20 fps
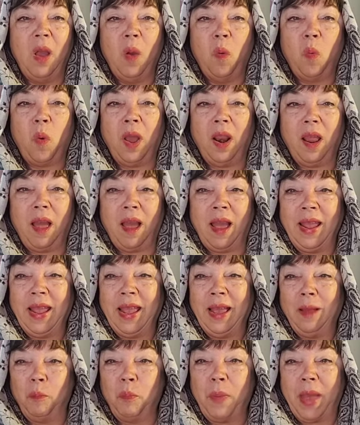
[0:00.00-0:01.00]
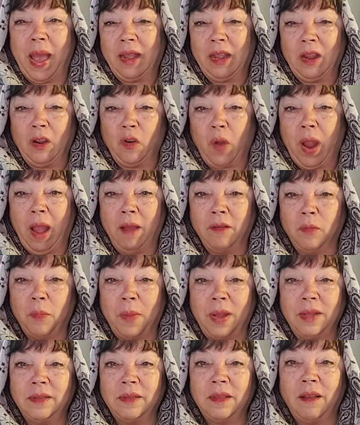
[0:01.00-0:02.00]
while I held back and crowned
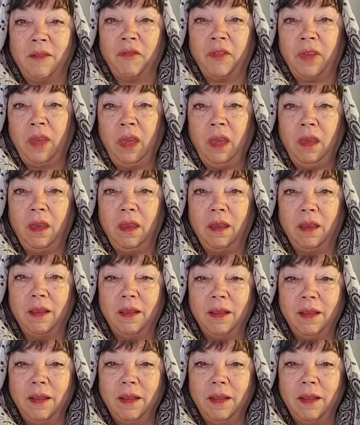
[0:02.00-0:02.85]
myself king.